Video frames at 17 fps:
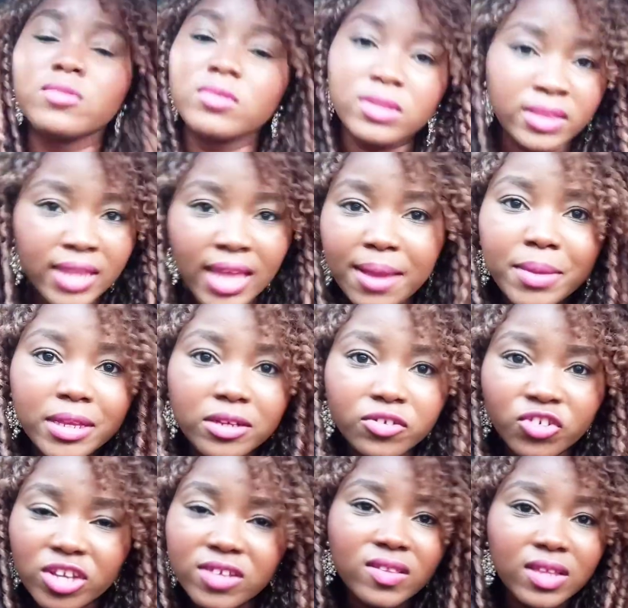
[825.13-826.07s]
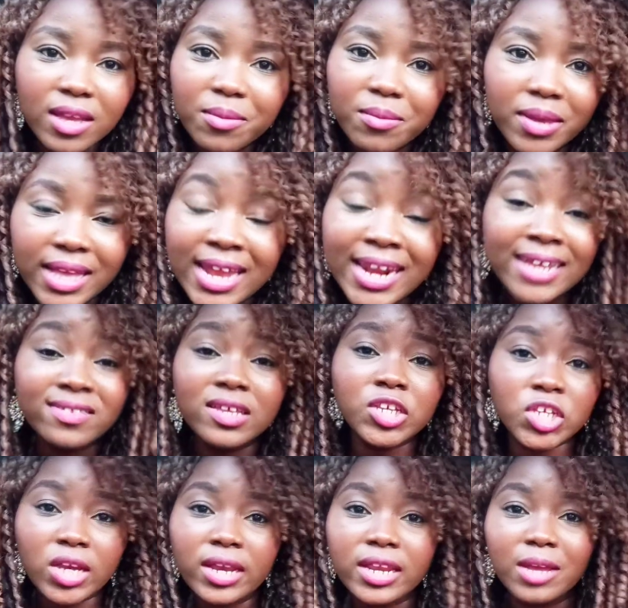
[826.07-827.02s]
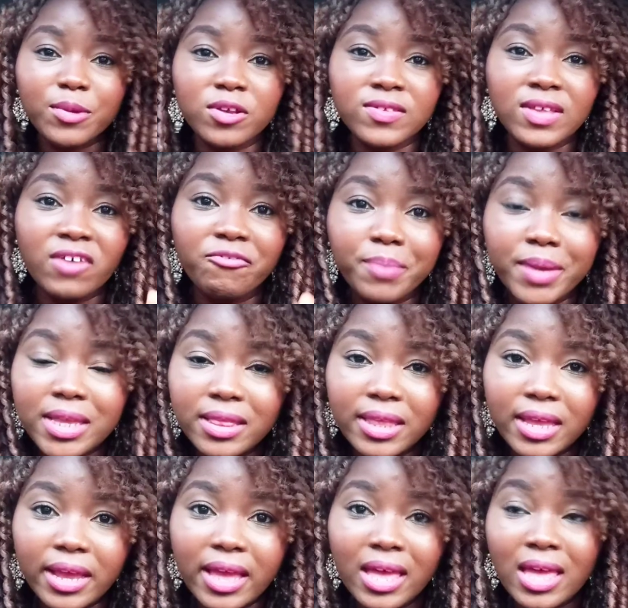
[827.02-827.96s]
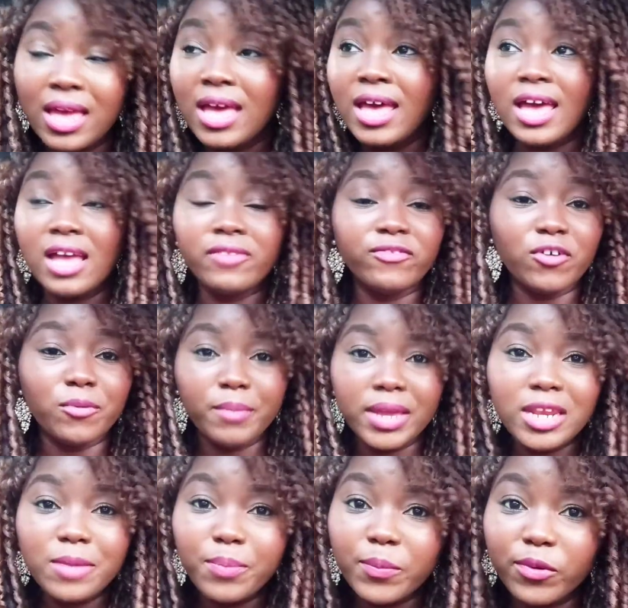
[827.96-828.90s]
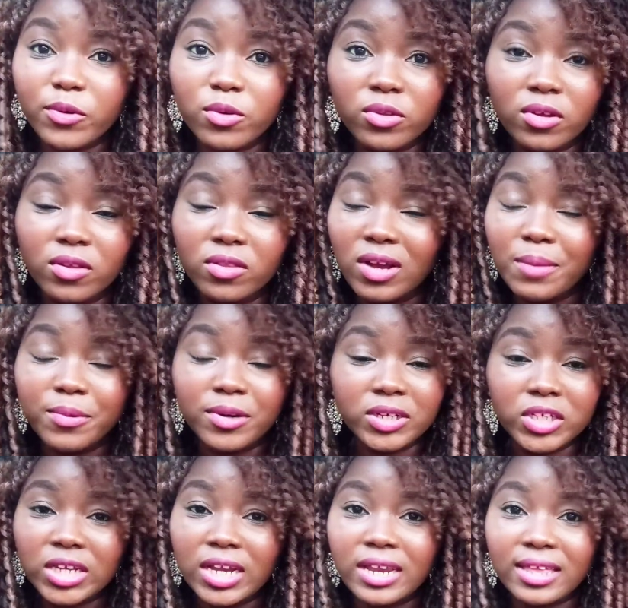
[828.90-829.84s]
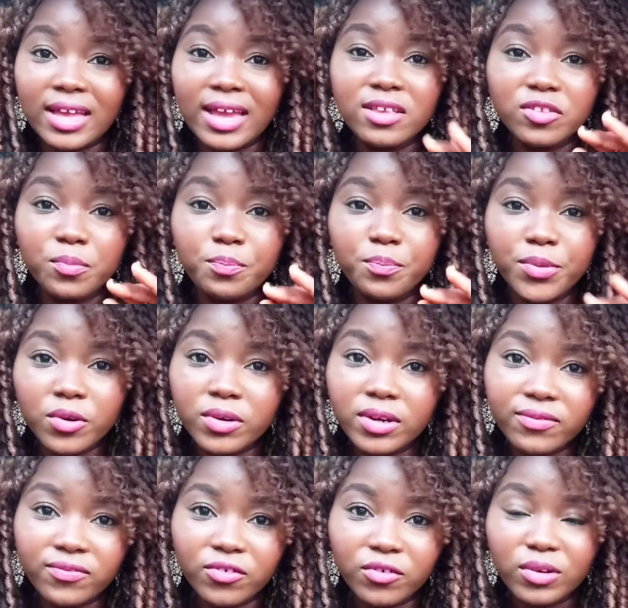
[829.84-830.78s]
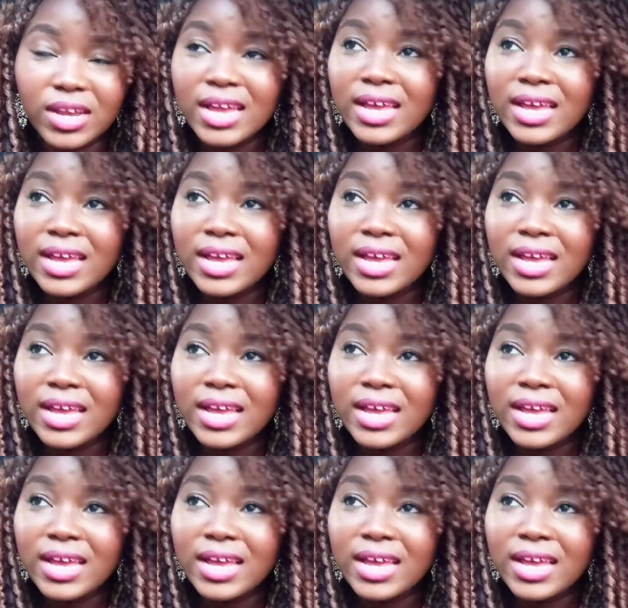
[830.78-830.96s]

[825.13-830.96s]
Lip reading: Name it, just name it. And I said China because I've been there. And for many people who don't know about China, it's beautiful.